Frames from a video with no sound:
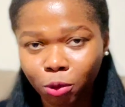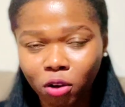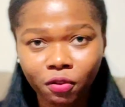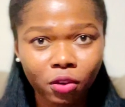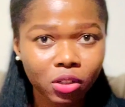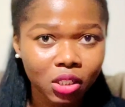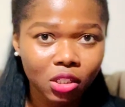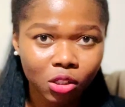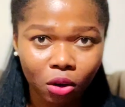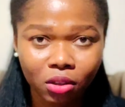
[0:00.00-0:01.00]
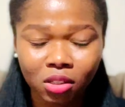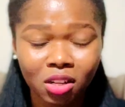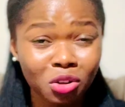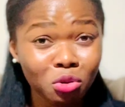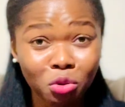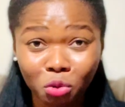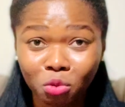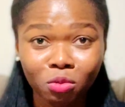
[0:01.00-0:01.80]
or your funding source, they don't know.